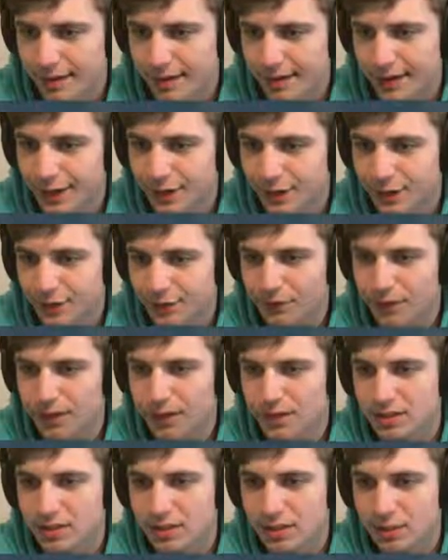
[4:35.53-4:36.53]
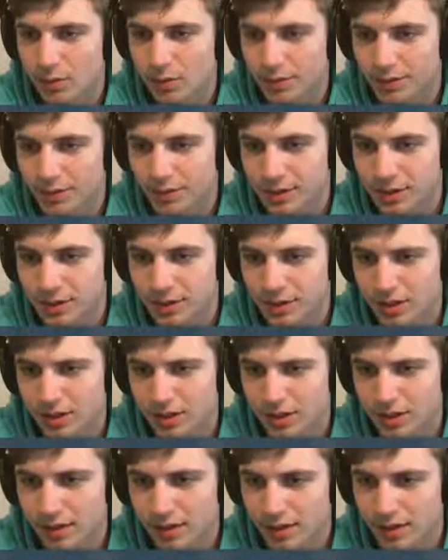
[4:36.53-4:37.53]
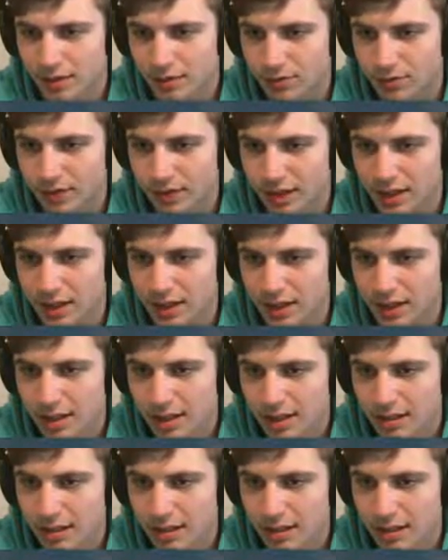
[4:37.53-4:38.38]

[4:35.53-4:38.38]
I don't know if I necessarily want to show another defeat.